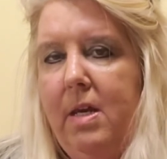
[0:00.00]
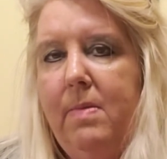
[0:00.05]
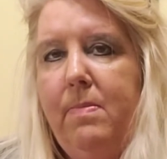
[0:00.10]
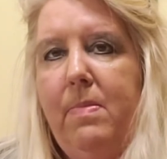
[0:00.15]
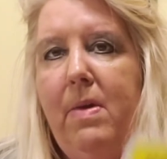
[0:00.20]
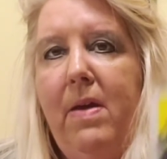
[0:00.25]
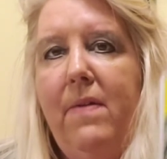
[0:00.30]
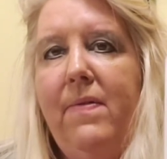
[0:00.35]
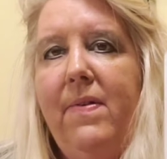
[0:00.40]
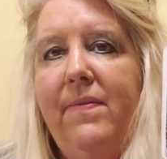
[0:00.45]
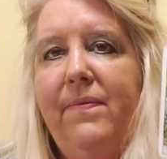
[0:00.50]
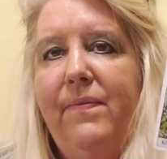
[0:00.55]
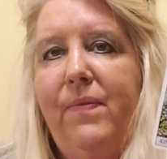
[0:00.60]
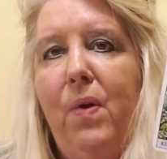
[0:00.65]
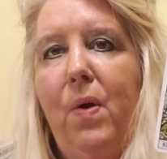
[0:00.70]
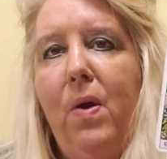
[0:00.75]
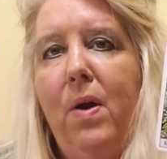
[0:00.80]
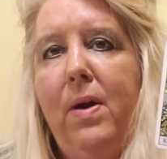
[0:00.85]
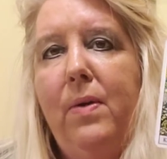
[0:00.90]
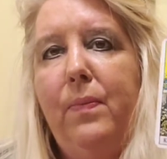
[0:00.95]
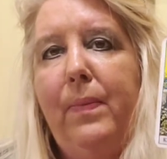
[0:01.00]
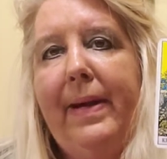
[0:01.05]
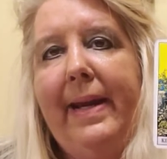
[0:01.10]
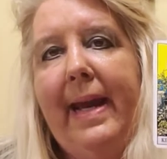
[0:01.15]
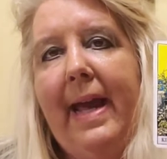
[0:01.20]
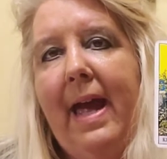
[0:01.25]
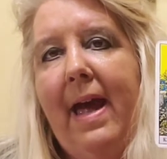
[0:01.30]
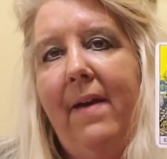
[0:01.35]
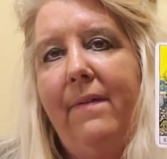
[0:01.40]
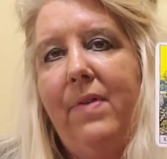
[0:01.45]
Moving forward, we
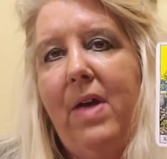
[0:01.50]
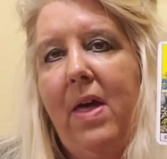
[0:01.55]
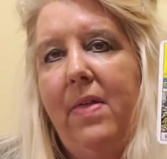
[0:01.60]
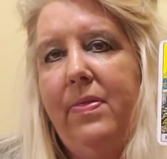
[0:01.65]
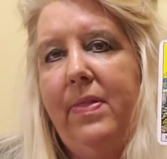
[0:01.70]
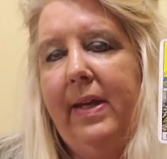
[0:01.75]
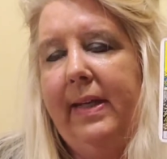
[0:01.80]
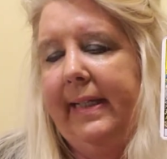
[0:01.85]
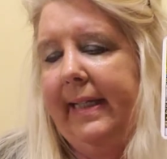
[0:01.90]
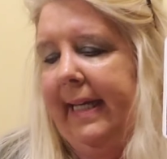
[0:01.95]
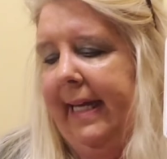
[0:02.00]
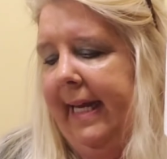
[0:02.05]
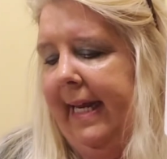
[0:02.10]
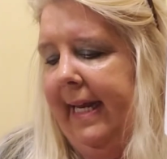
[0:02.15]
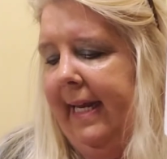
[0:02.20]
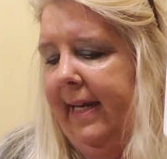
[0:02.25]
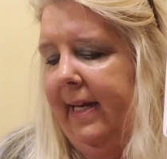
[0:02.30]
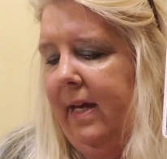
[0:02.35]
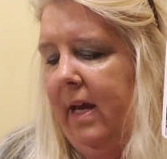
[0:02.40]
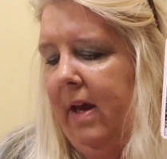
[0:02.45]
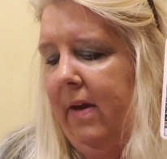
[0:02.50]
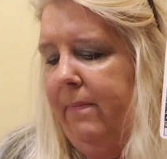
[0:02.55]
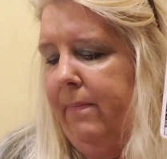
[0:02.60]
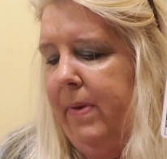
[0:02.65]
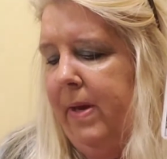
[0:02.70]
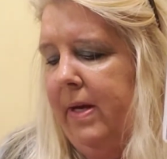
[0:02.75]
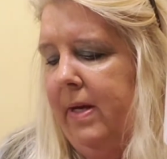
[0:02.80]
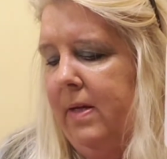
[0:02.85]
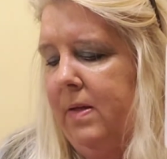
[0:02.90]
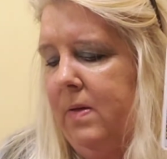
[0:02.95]
have the King of
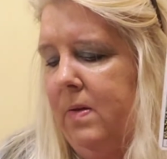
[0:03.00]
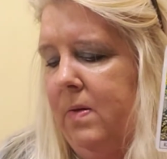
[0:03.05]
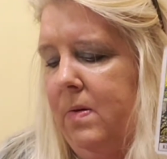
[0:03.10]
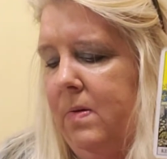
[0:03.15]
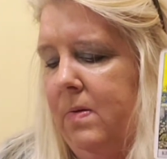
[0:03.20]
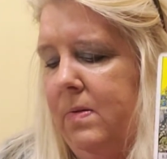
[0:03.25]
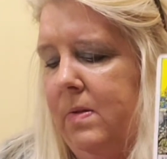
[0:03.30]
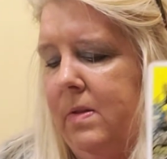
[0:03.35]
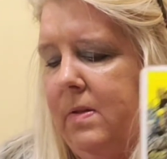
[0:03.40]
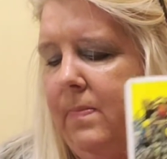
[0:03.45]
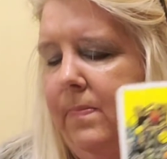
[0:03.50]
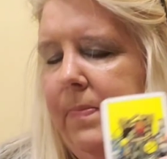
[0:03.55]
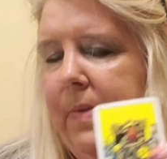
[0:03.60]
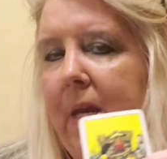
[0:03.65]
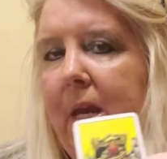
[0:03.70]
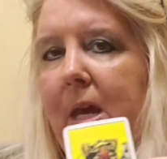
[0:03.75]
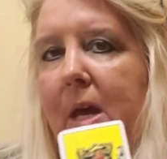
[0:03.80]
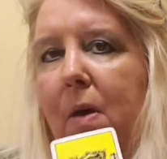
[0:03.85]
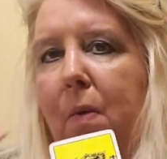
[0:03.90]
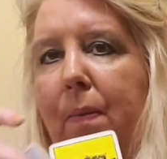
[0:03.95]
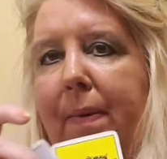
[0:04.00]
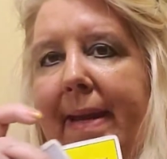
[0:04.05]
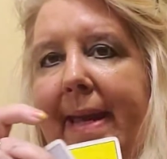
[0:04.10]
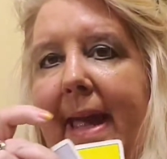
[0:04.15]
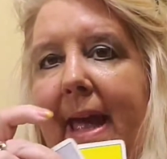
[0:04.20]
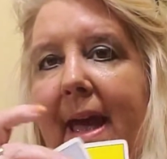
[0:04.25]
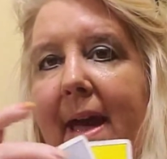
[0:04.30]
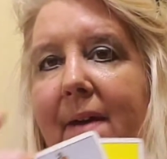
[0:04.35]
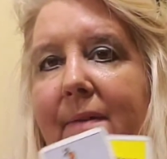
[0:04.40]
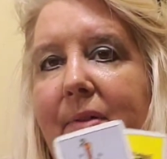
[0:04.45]
Pentacles, we
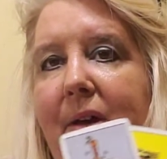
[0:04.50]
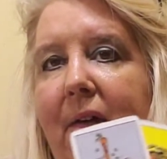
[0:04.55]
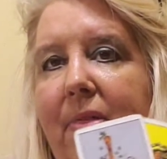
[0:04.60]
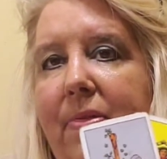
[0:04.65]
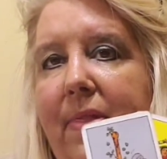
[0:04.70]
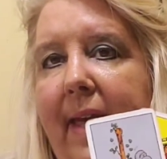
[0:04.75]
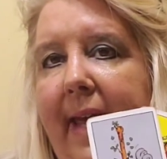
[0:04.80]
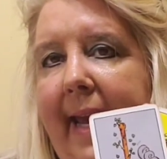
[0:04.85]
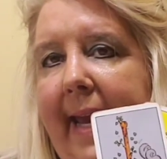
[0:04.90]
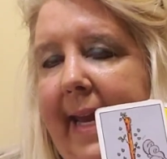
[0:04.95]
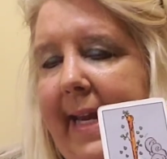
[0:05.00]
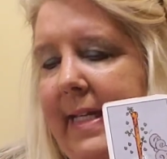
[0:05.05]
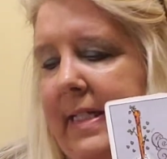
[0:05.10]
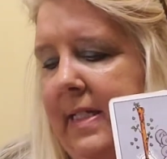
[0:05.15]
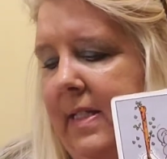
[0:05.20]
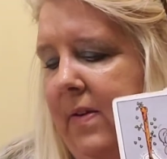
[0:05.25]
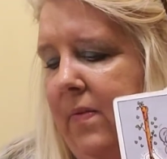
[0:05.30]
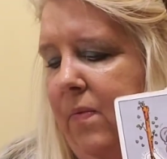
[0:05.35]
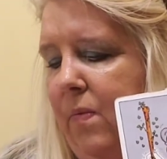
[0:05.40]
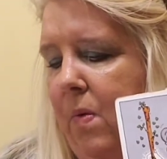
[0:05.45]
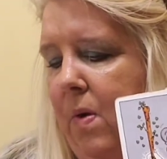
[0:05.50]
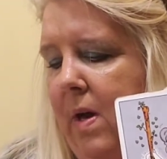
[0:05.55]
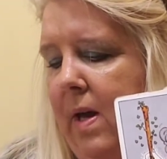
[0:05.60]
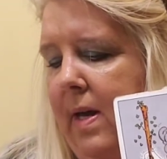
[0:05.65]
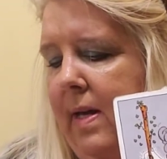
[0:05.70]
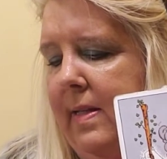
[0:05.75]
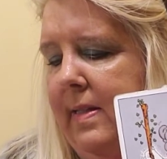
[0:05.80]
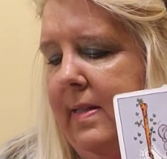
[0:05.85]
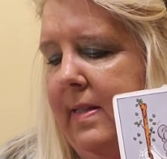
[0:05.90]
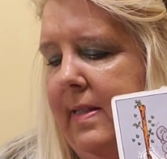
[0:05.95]
have the Ace of
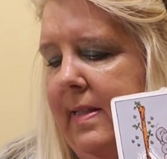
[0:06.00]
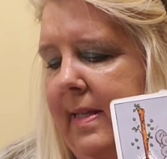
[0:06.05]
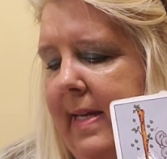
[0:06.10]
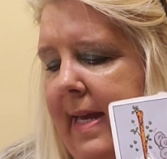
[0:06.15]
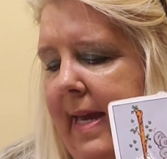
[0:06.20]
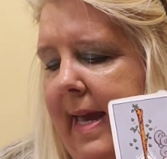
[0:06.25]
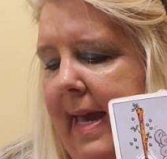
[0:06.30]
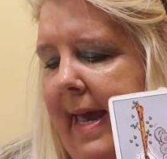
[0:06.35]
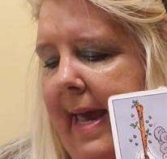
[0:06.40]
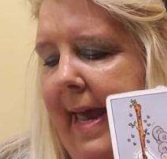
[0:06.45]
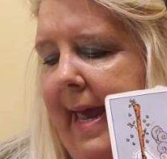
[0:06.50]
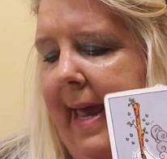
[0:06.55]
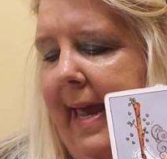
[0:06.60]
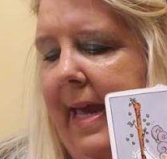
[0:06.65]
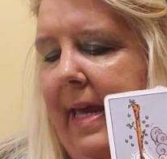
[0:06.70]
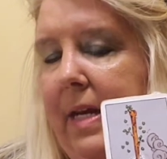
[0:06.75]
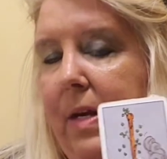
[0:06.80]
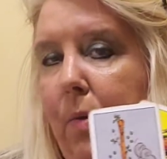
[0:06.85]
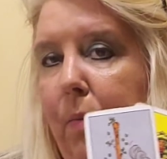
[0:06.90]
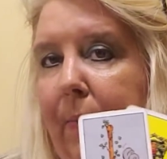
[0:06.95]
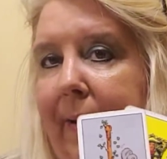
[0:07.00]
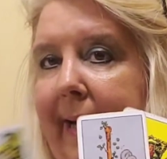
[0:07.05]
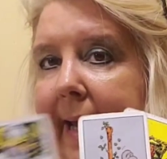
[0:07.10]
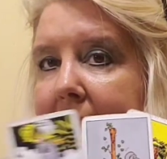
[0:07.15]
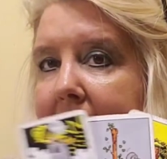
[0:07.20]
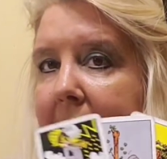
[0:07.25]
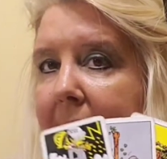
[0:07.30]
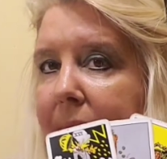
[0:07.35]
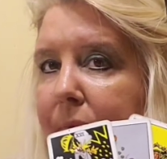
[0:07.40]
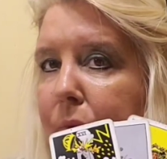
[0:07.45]
Wands, and we
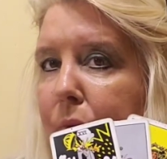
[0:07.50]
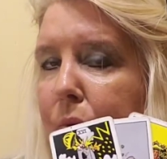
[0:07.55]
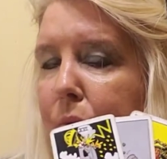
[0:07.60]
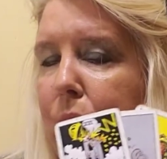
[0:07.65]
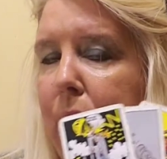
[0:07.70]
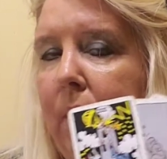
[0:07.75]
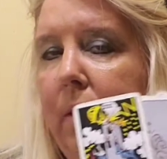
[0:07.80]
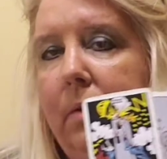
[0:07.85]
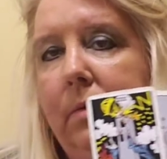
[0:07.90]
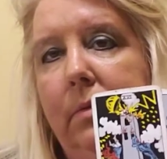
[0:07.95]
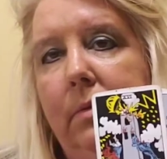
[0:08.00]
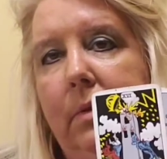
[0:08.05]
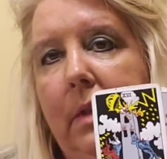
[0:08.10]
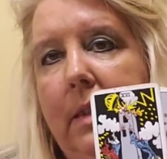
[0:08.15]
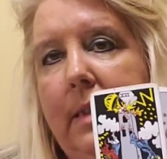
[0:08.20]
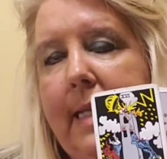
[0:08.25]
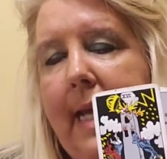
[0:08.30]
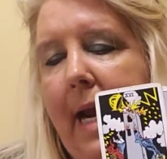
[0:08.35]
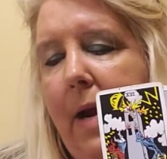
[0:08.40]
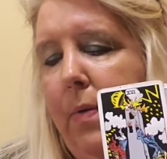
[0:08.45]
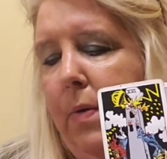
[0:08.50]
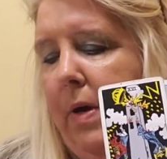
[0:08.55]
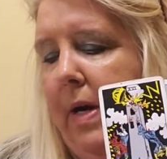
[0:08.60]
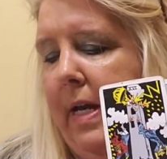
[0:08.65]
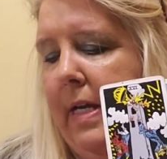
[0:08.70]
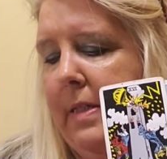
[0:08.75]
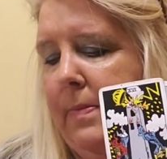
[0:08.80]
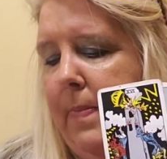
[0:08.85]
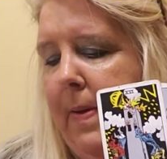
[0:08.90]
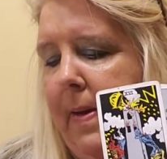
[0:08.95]
have, ooh, the tower
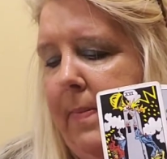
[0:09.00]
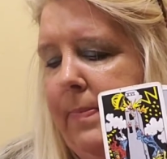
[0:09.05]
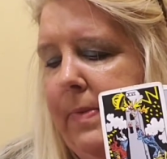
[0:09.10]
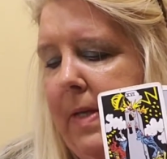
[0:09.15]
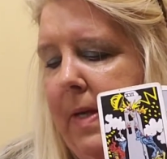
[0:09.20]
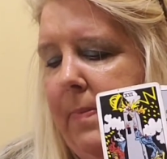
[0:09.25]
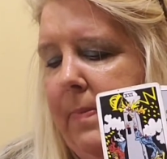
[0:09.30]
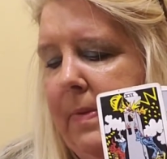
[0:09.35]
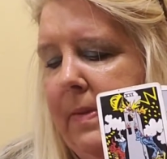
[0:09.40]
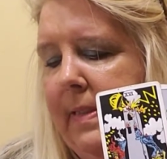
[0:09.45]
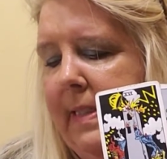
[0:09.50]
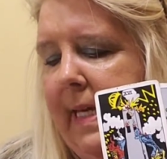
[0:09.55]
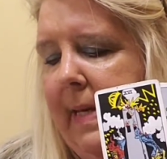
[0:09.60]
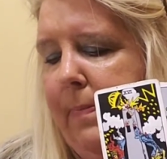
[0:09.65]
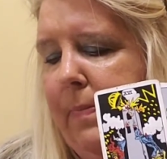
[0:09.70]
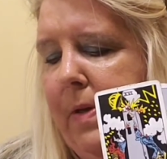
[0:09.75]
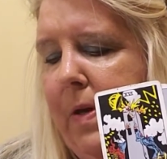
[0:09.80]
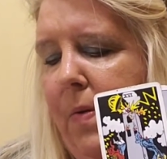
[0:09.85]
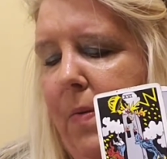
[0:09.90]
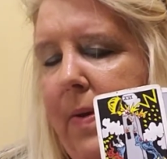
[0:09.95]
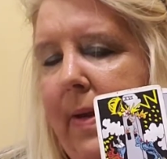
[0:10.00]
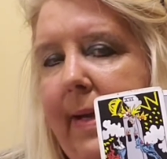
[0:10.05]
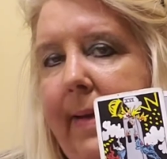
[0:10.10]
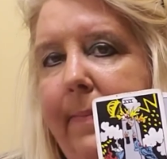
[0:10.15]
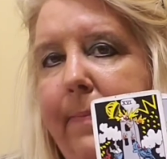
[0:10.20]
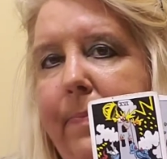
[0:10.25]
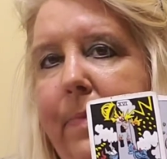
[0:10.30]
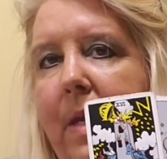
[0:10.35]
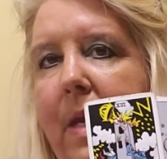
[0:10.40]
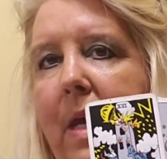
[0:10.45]
has popped up. Let's keep
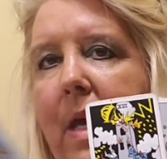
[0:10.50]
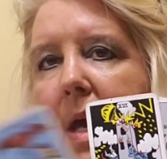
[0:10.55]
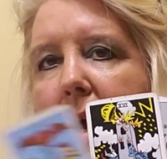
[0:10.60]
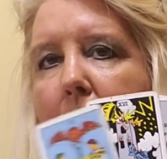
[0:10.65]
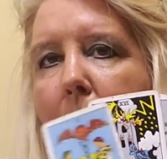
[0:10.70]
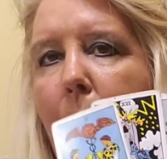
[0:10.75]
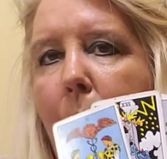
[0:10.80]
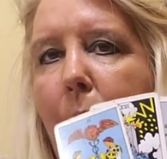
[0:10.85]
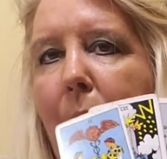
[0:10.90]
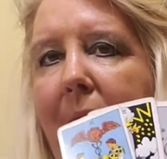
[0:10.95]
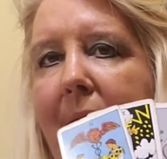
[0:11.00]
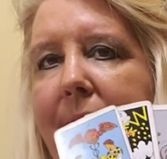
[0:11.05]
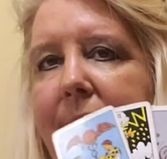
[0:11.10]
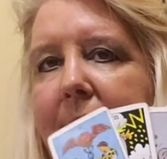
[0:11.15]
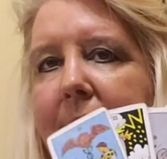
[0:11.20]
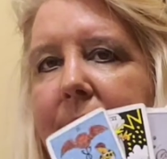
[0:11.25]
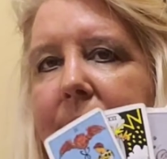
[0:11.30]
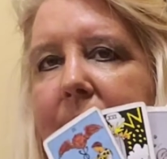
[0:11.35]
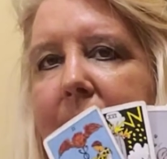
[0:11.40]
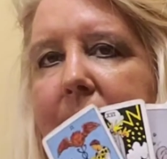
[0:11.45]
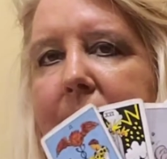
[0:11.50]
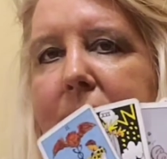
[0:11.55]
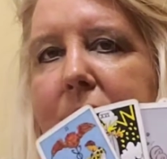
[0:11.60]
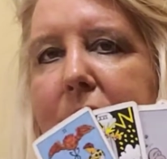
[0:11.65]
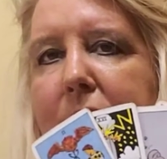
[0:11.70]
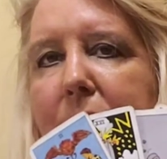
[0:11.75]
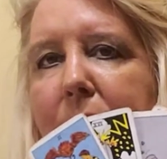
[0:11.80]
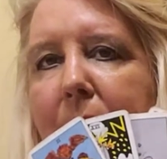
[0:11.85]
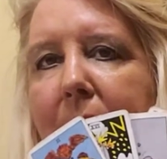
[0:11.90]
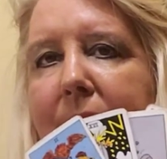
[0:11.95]
going with the
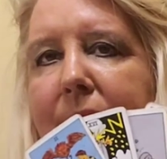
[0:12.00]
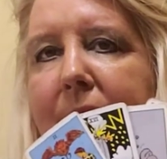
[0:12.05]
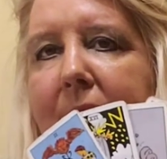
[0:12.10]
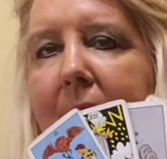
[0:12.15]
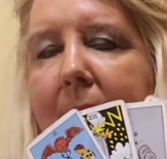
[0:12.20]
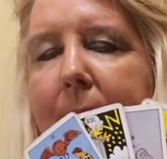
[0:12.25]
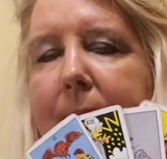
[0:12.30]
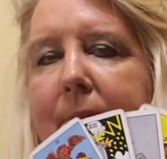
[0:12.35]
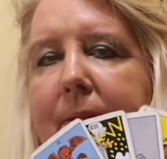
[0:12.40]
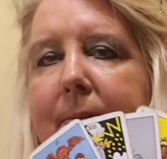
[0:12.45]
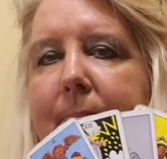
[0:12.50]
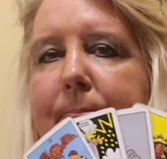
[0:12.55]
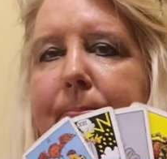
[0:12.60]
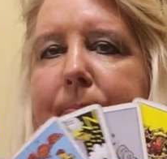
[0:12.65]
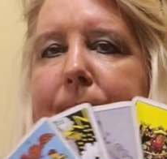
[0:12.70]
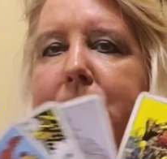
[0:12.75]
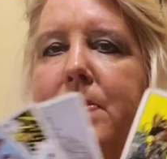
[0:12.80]
Two of Cups.